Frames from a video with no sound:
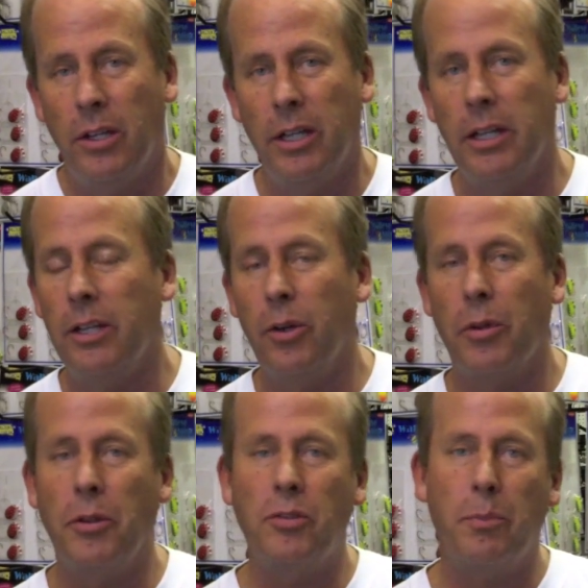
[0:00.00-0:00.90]
In the
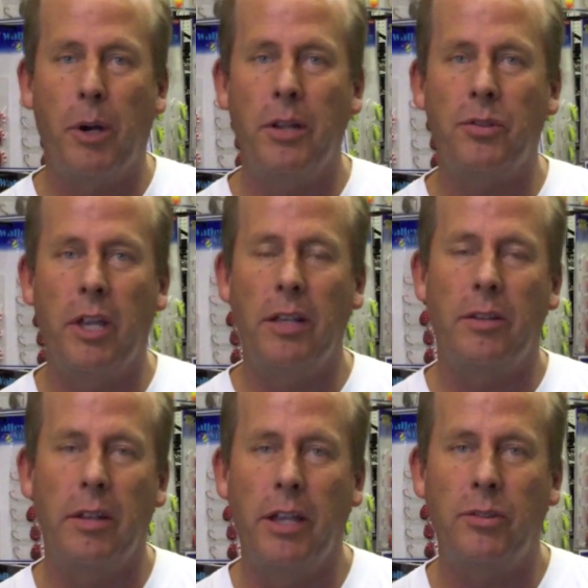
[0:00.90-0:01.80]
northeastern part of the
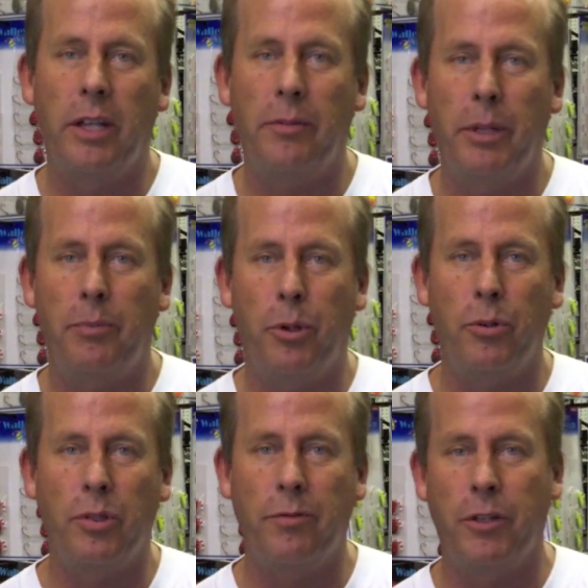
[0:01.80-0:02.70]
state, the lakes that have been
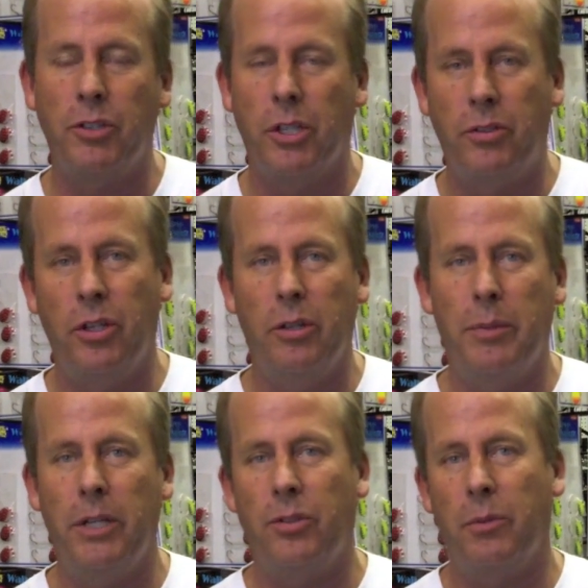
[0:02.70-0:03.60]
producing fish continue
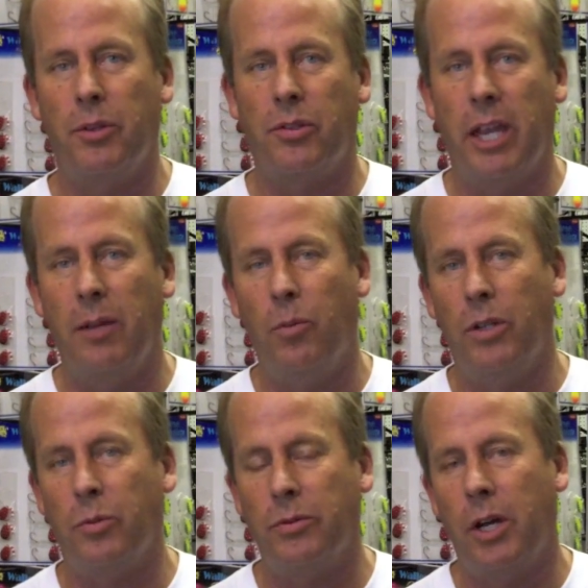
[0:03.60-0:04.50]
to be some of the same
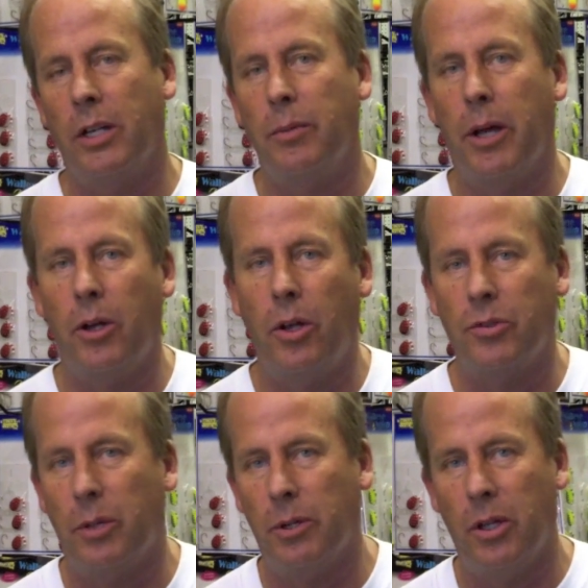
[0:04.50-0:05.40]
ones we've talked about
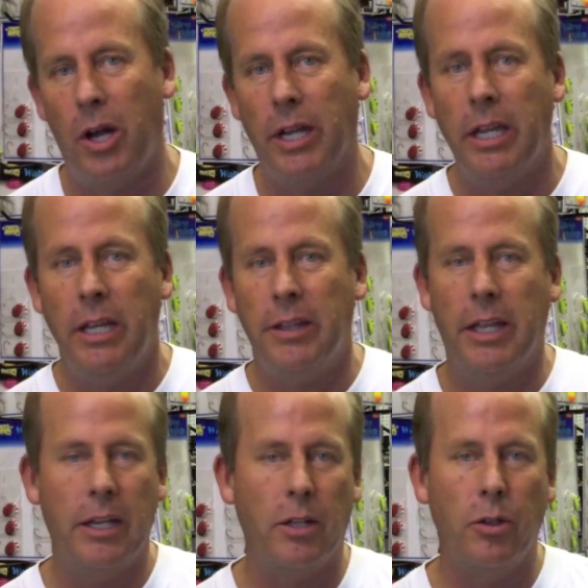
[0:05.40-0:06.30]
all summer long.
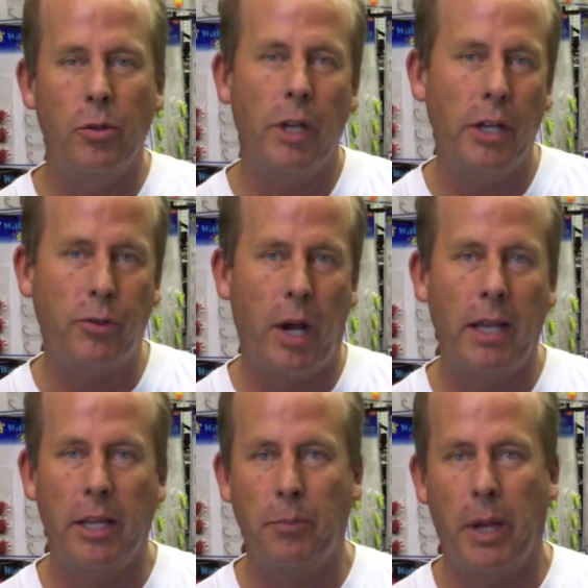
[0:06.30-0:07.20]
They include
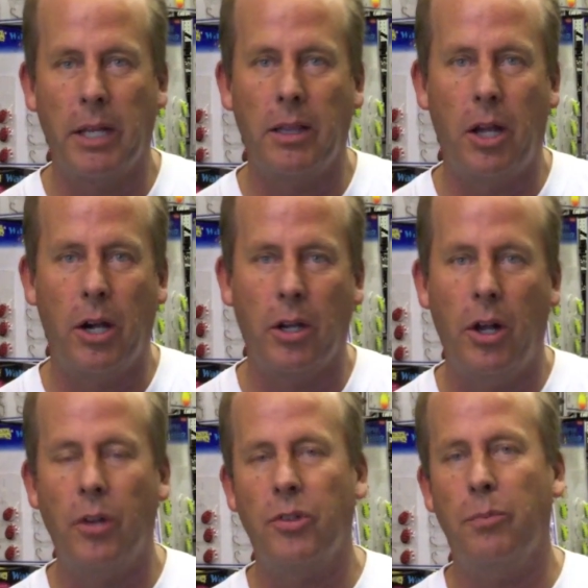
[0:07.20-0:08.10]
Dry Lake by
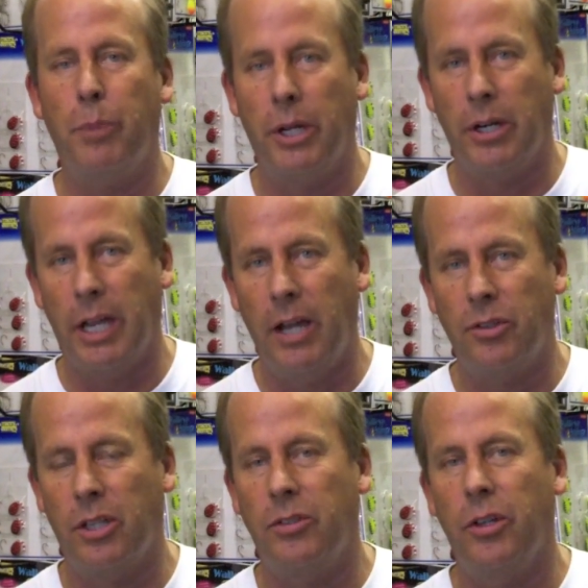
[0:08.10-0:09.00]
Clark. Also Bitter.
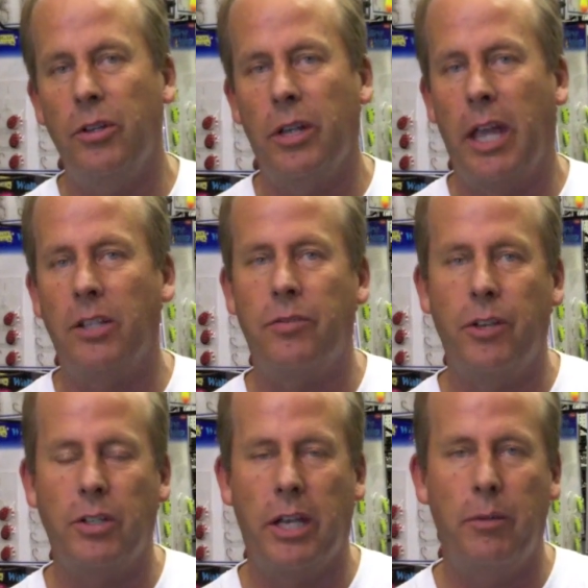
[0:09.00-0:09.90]
Guys continue to catch
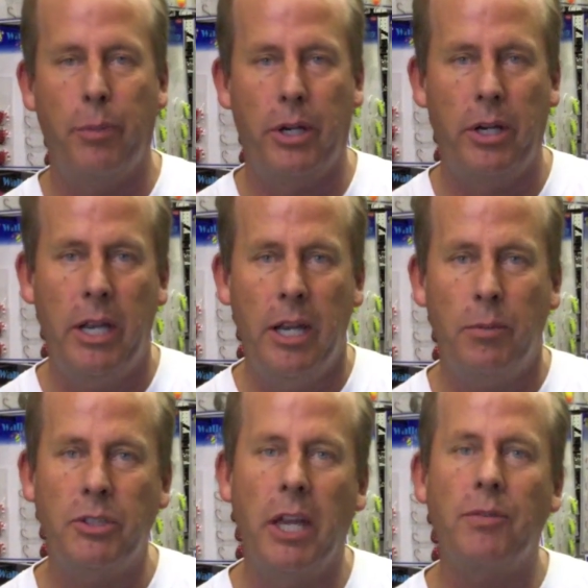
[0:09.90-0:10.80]
fish out of Bitter,
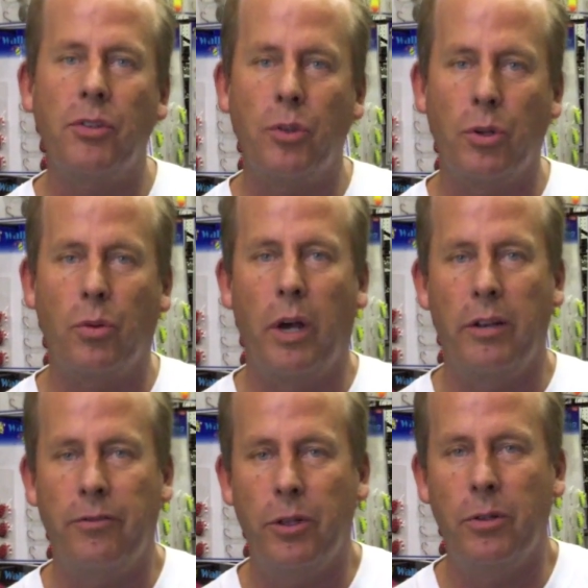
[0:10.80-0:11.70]
but you have to sort
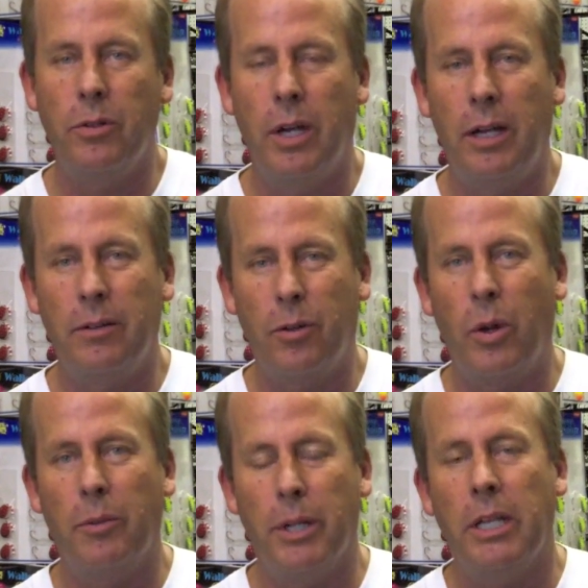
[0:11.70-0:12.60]
quite
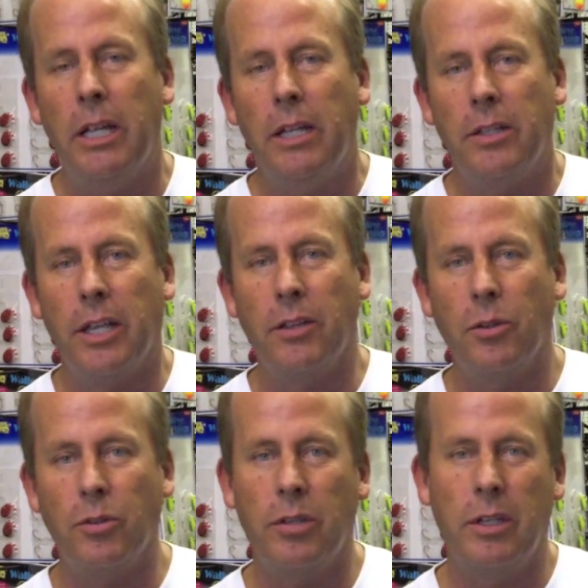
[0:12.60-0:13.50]
a bit to
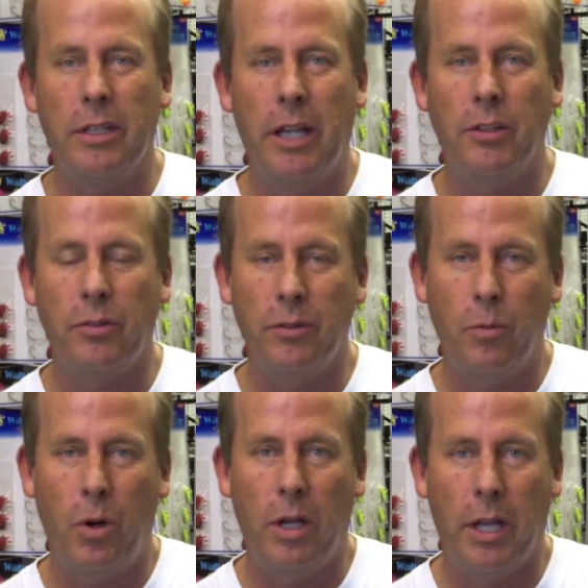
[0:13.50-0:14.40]
get those nice
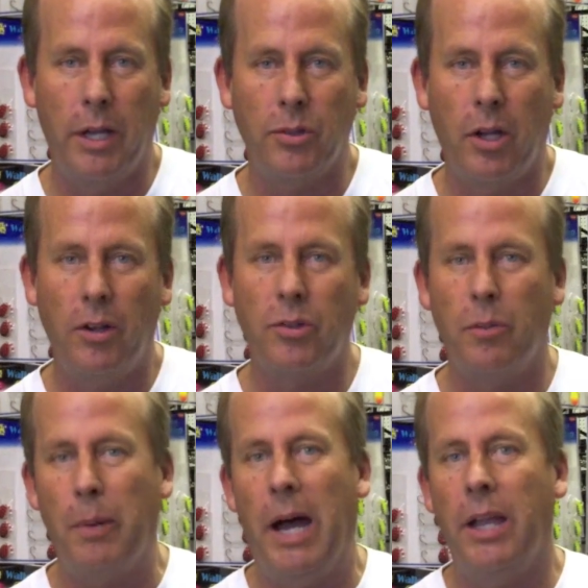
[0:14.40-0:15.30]
walleyes.
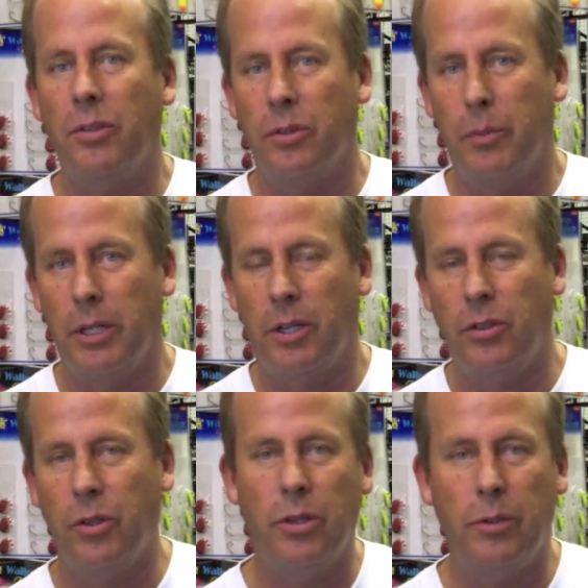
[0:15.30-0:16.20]
Also Pious has been
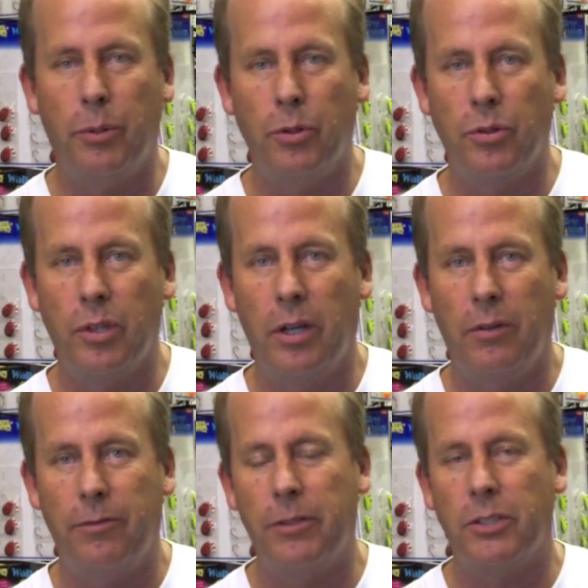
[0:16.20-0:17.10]
continuing to produce
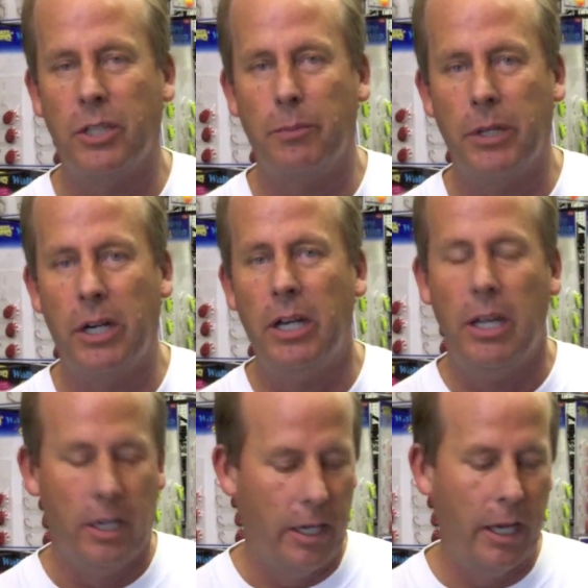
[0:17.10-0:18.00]
fish up there.
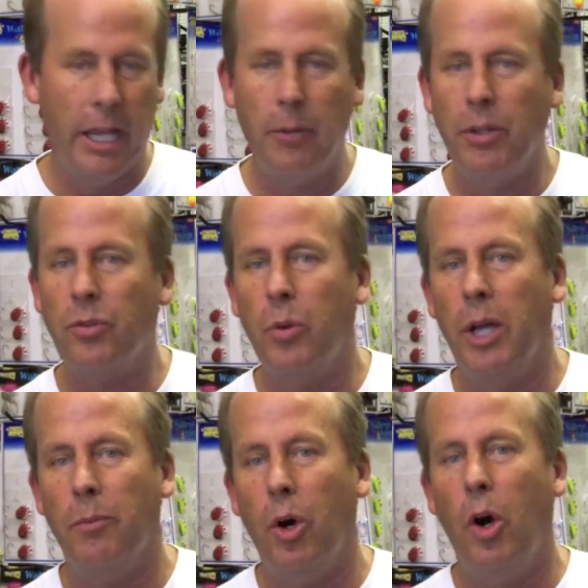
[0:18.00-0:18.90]
Enemy
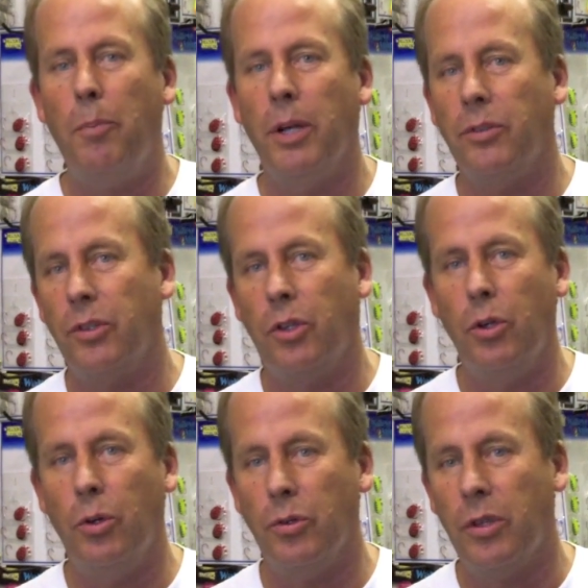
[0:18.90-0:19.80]
Swim, Opitz,
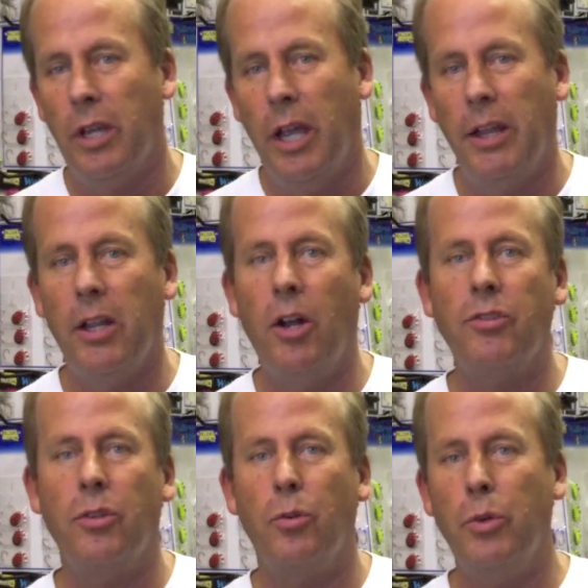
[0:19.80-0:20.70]
Goose, and then
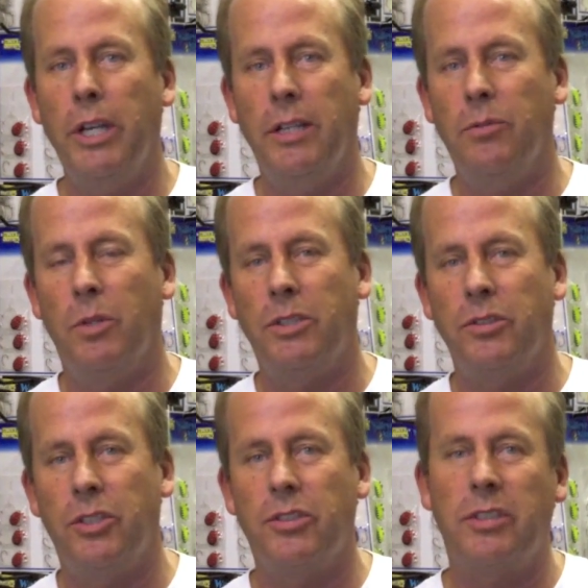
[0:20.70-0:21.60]
also Reed,
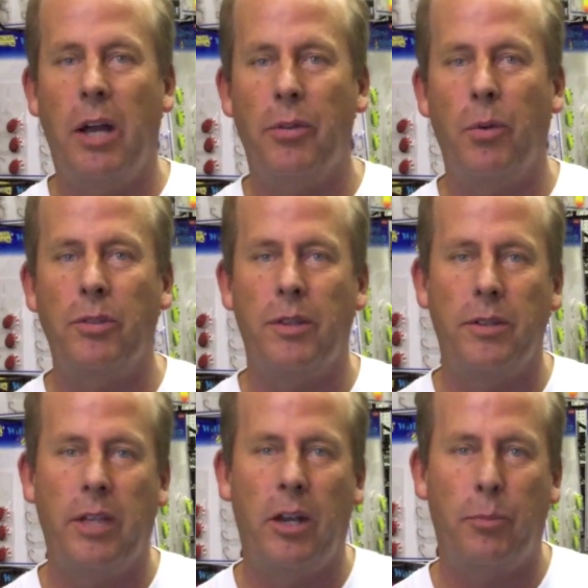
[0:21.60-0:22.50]
which is just southwest
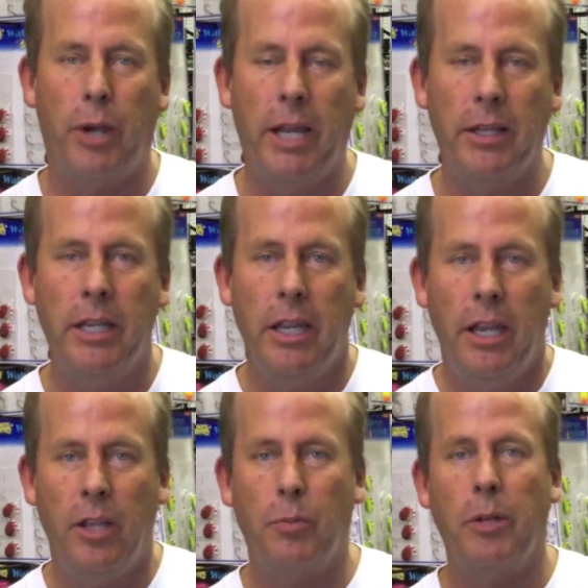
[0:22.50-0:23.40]
of the town of Bradley,
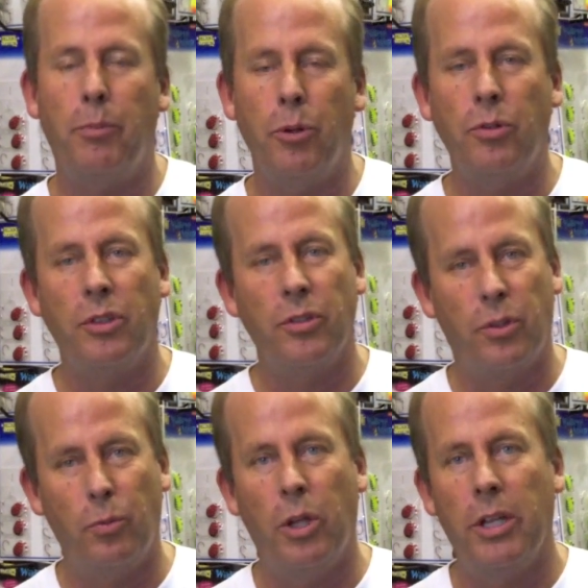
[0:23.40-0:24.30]
has been producing
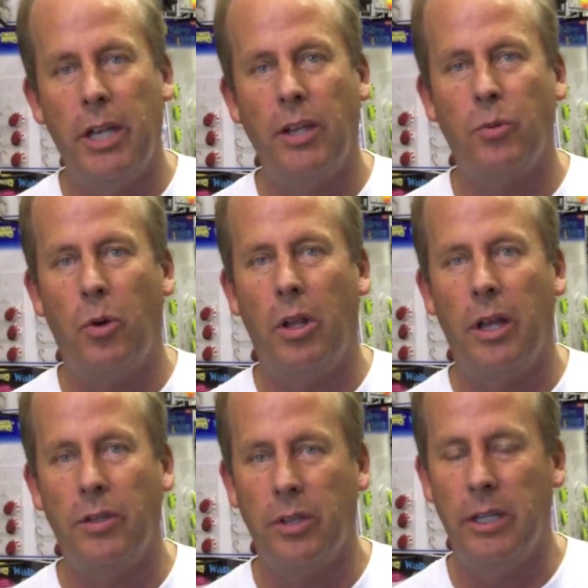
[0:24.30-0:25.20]
some really nice
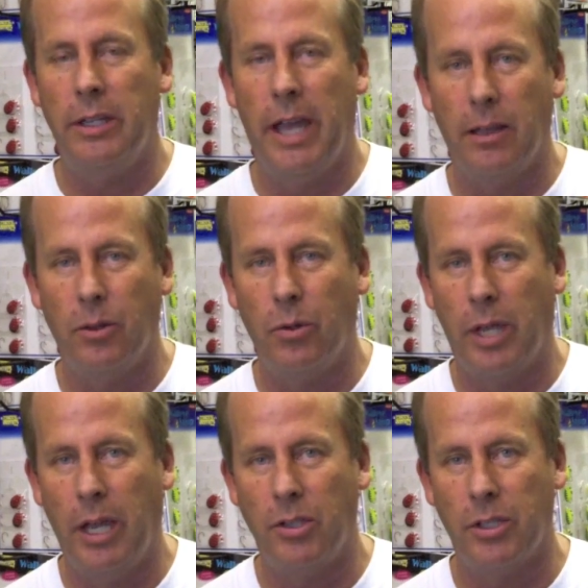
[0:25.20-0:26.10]
walleyes in that
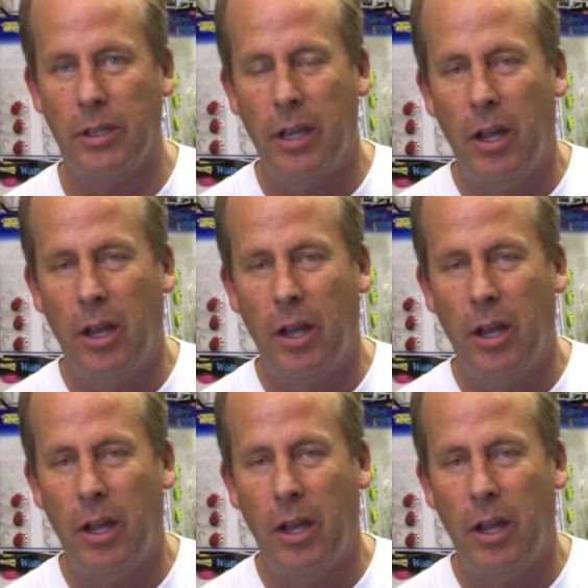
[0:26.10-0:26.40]
location.